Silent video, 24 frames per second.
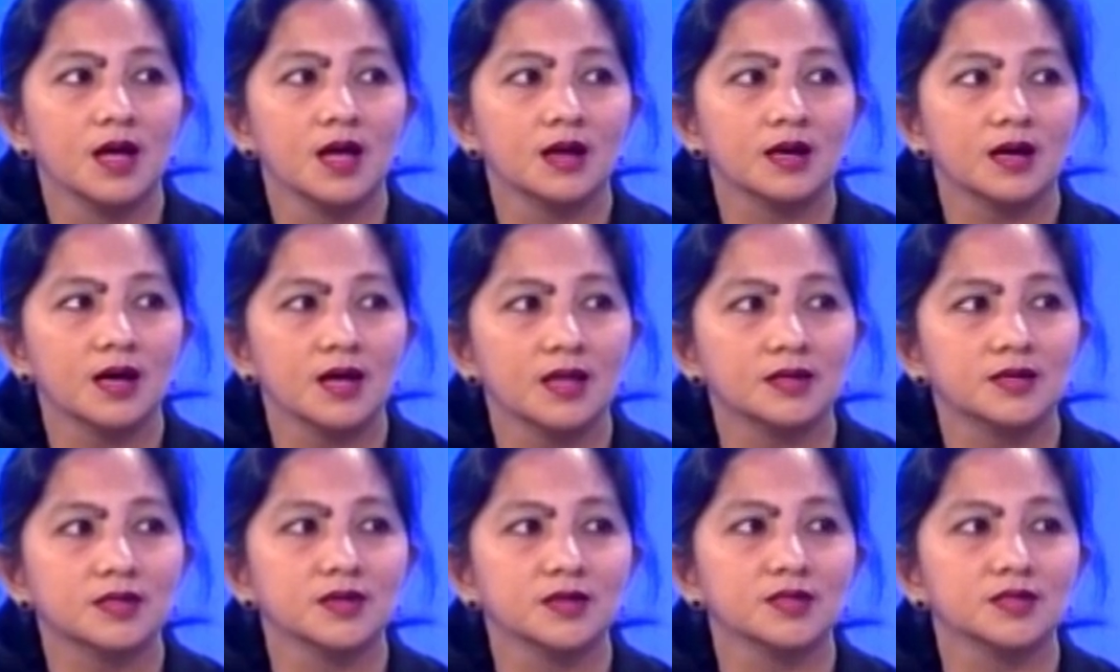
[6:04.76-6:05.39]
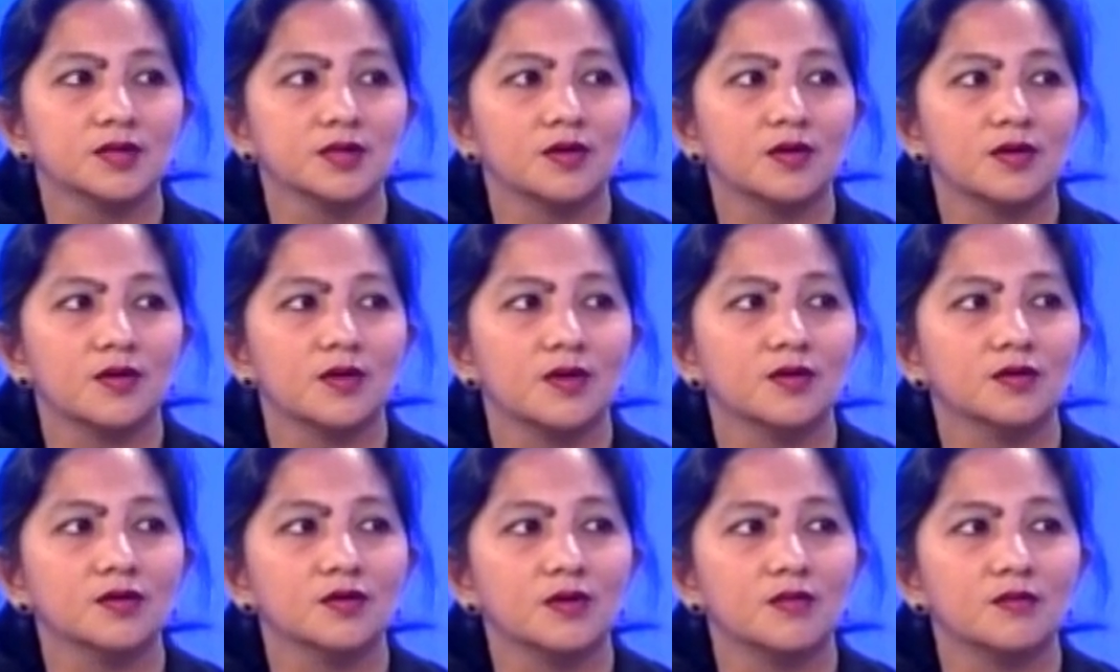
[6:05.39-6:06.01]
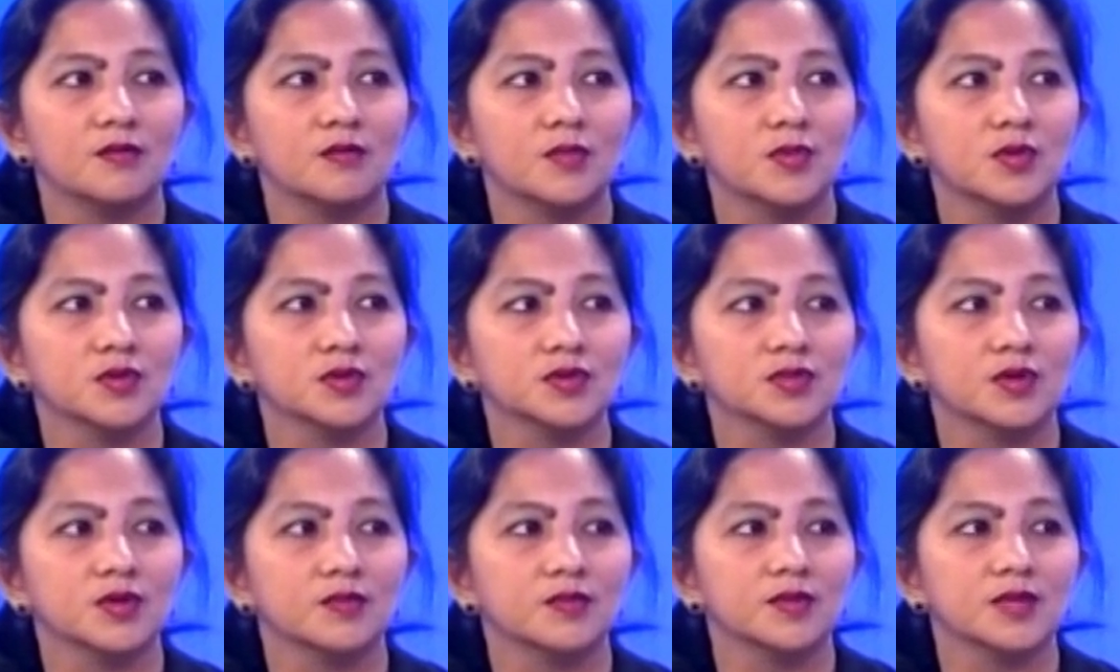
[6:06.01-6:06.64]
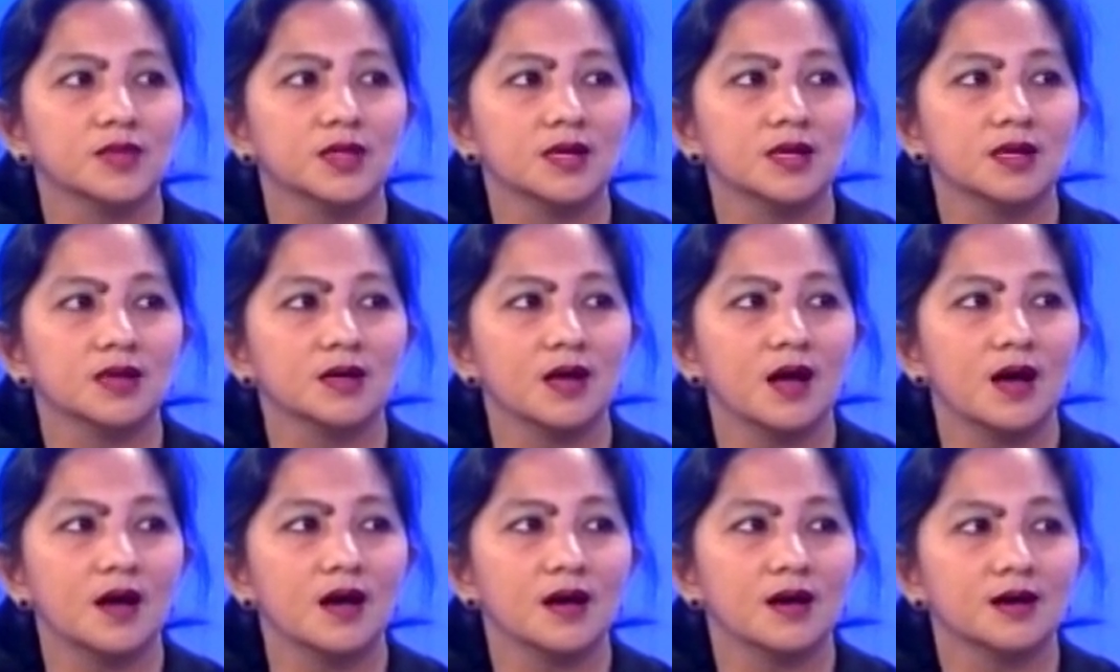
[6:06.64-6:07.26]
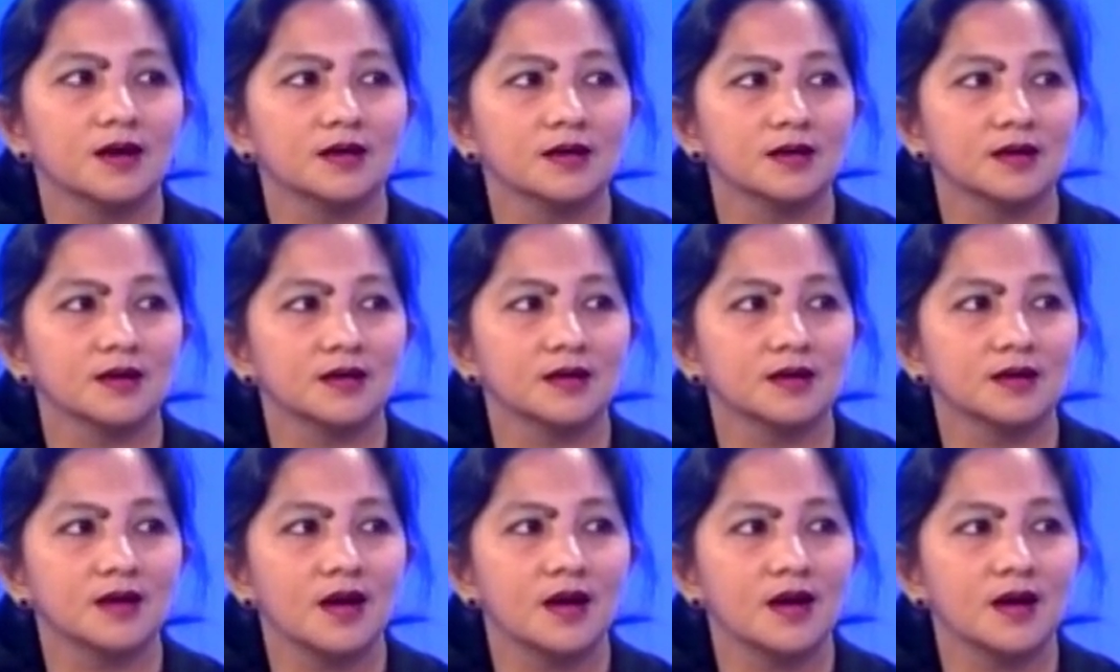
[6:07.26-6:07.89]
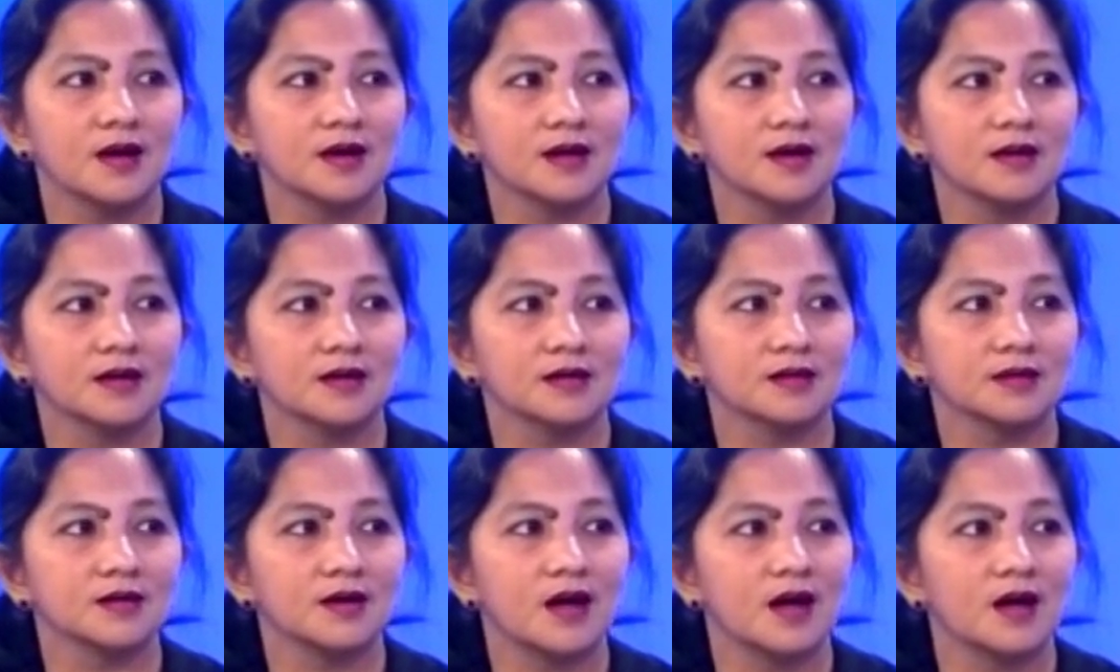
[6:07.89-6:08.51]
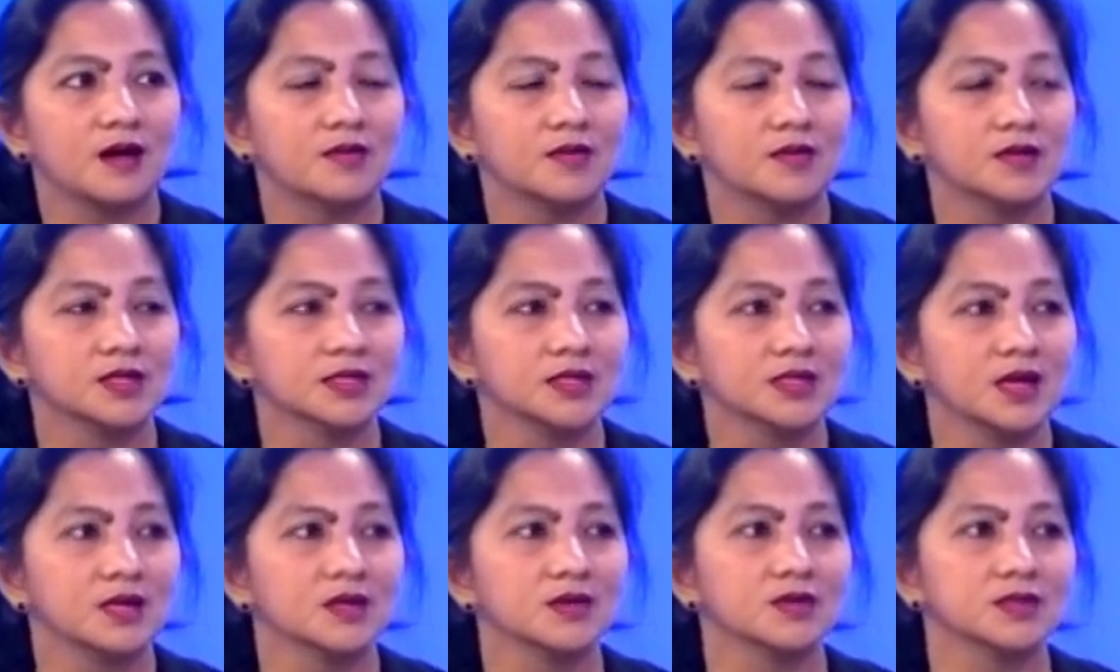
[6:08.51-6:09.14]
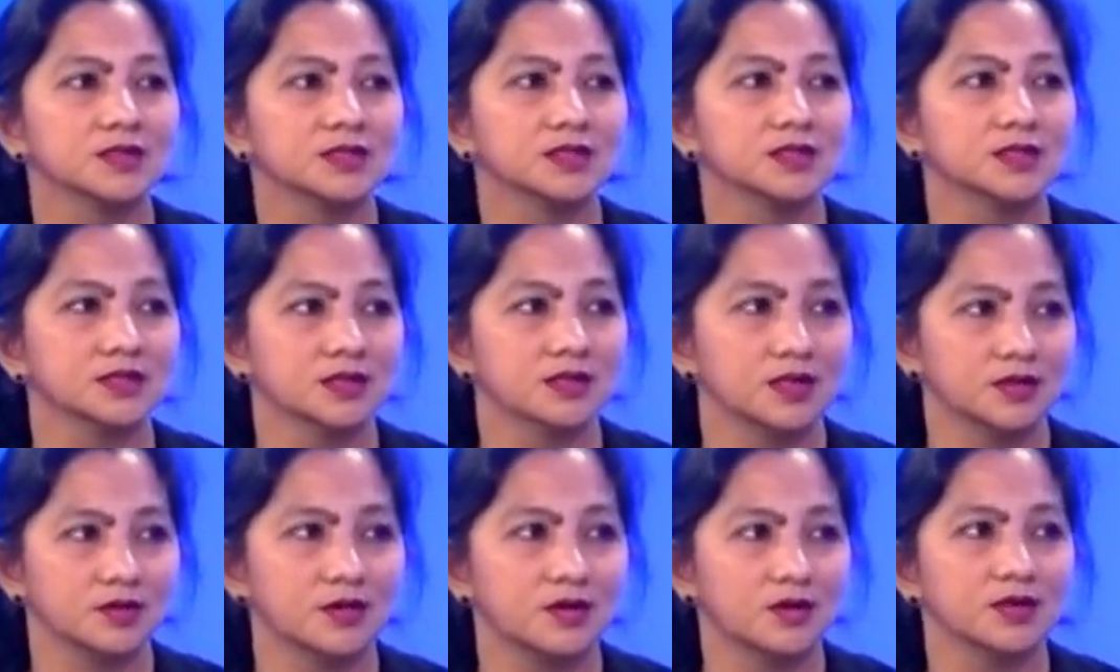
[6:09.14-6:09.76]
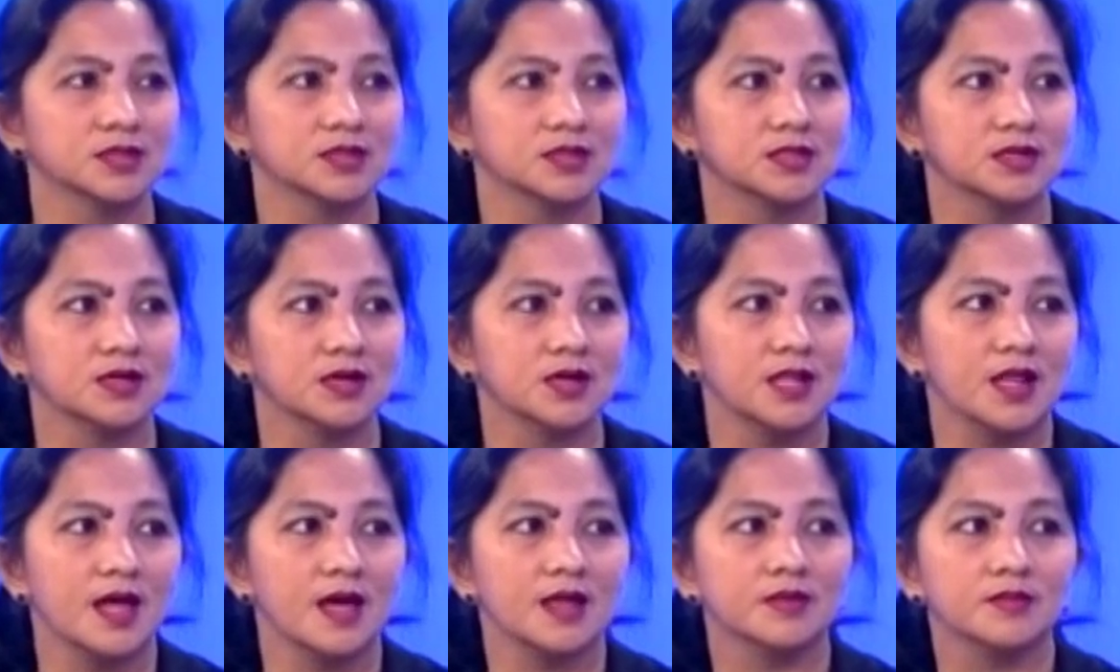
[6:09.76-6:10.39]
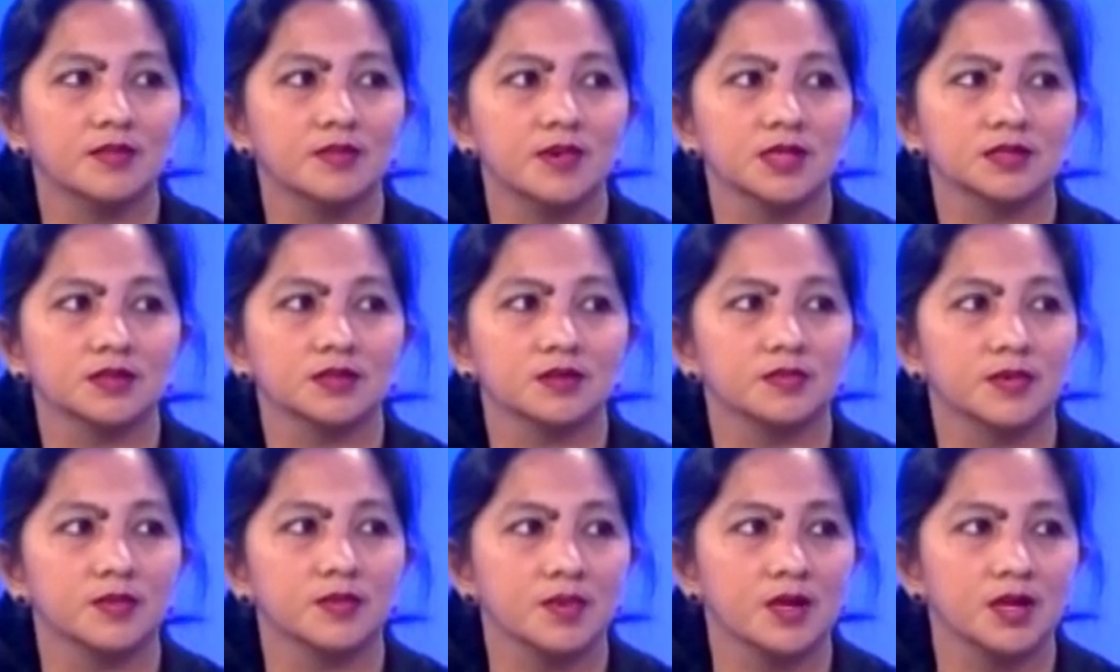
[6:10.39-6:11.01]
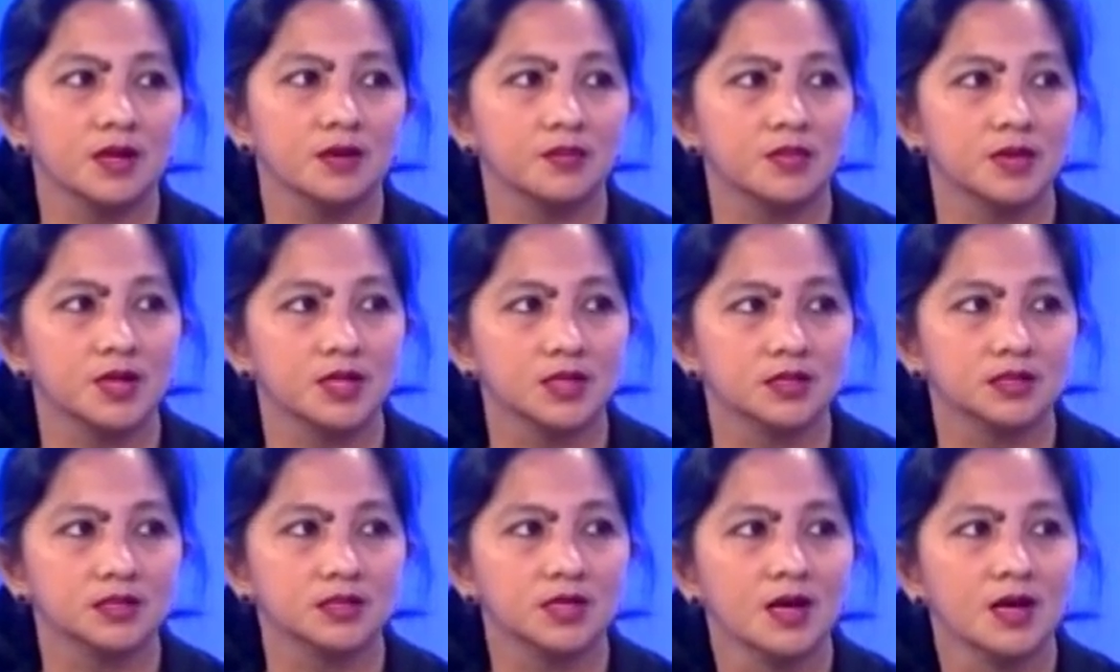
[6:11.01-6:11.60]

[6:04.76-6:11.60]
country. So most of the our cyclones does not cross the landmass of the Philippines.